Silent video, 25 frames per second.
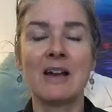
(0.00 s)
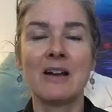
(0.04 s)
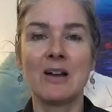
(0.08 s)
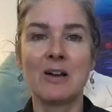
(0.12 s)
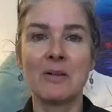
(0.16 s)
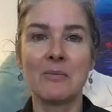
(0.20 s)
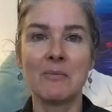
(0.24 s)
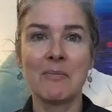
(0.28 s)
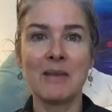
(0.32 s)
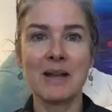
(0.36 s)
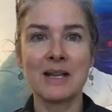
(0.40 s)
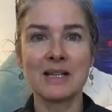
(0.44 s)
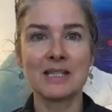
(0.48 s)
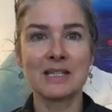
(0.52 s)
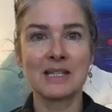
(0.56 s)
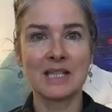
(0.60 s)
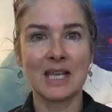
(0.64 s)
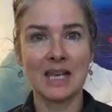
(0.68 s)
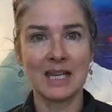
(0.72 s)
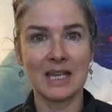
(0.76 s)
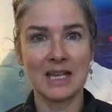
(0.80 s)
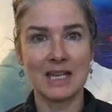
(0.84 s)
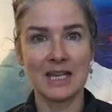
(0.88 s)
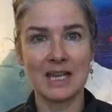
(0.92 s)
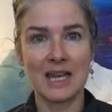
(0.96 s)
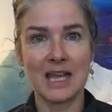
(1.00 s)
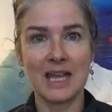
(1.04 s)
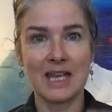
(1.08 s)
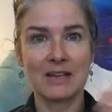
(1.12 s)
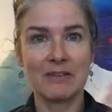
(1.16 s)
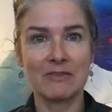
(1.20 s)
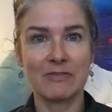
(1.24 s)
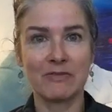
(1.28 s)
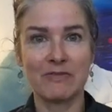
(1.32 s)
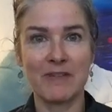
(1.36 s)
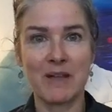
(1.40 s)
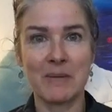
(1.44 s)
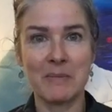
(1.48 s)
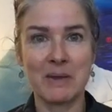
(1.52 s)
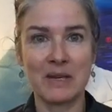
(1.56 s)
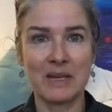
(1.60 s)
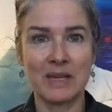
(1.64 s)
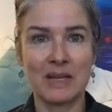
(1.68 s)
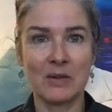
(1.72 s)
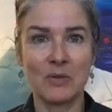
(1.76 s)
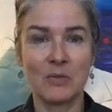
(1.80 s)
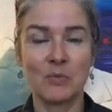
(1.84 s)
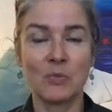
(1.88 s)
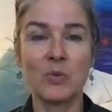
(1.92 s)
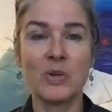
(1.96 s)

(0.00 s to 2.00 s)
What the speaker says: are masculine and feminine,